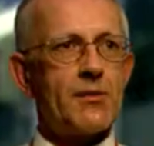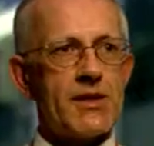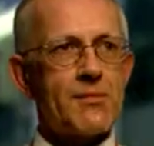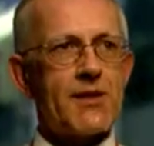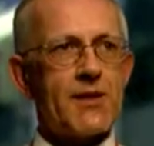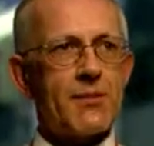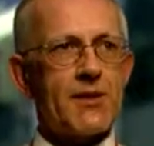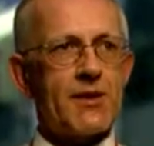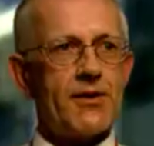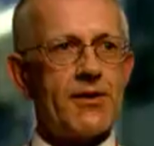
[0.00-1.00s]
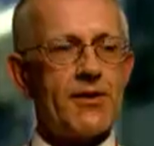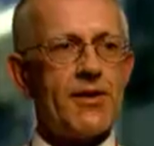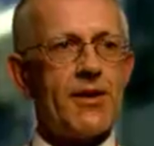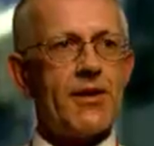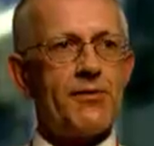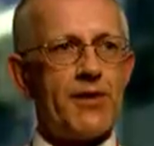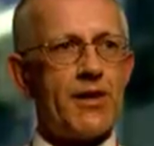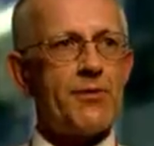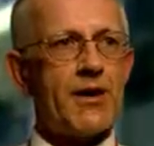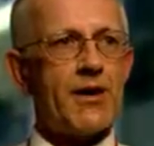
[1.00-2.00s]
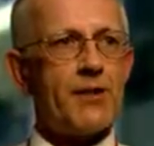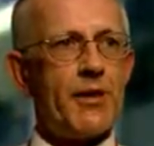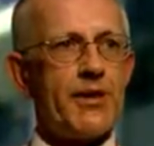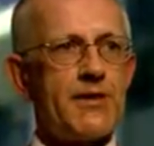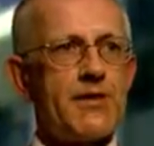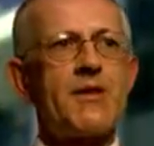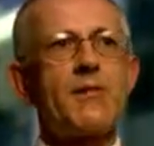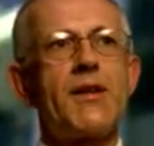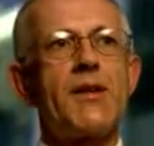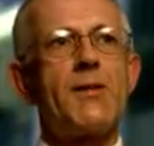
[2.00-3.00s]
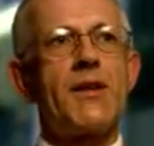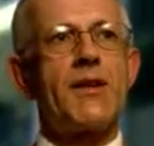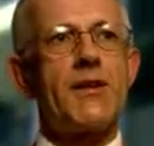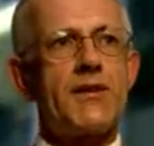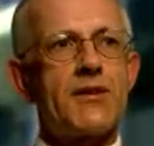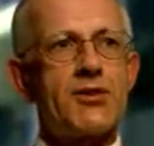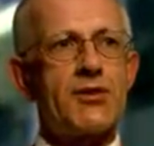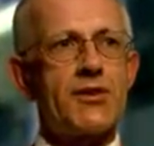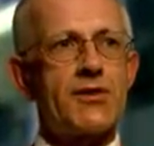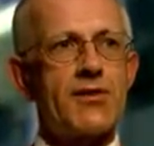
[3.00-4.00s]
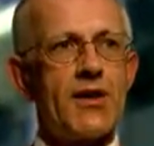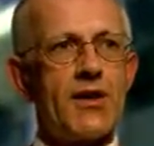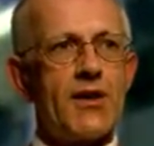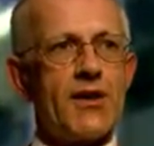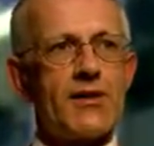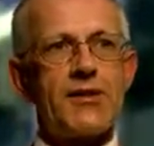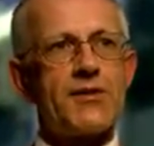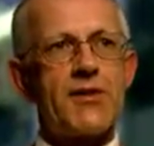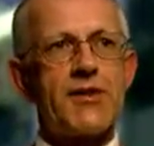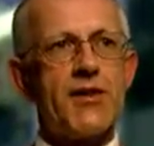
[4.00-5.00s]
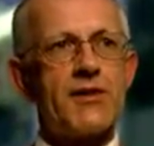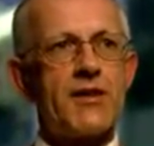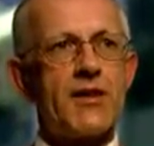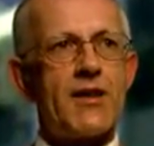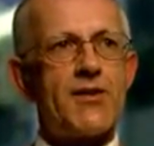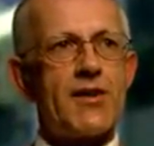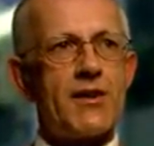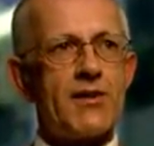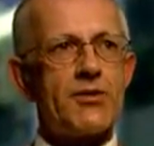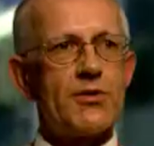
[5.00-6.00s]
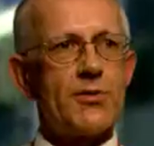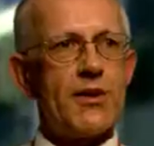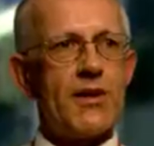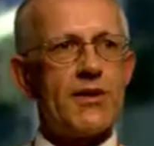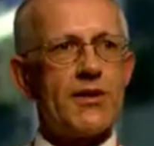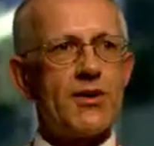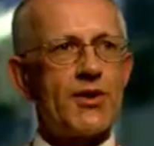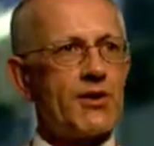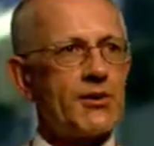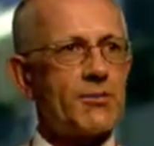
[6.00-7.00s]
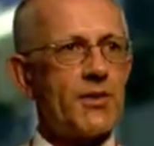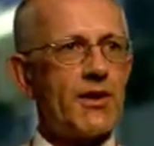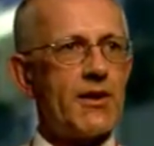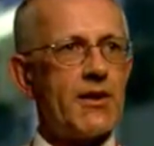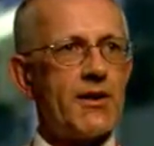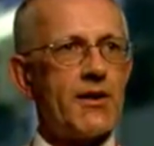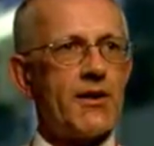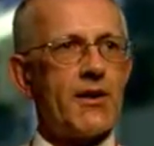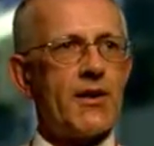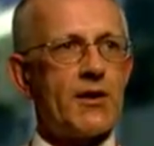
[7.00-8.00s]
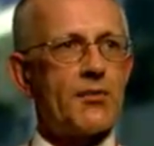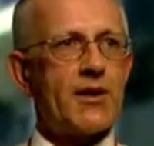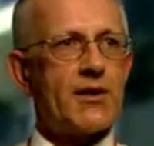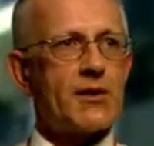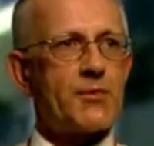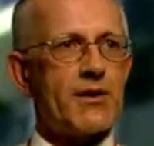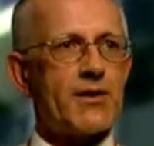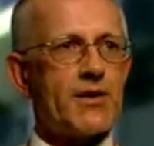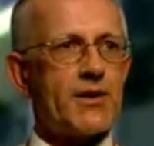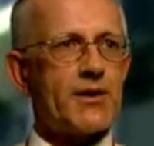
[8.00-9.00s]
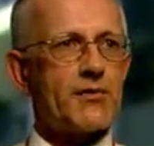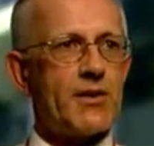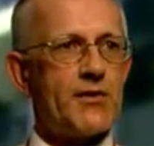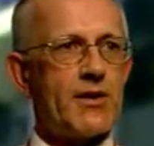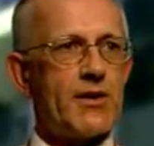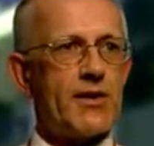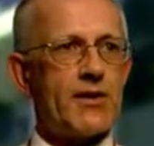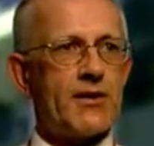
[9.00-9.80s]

The money's been coming in on a, a, fairly regular basis and it's been coming in in large chunks and I don't see any end to that. I think they're all aware that you can't just buy hardware and expect it to last forever.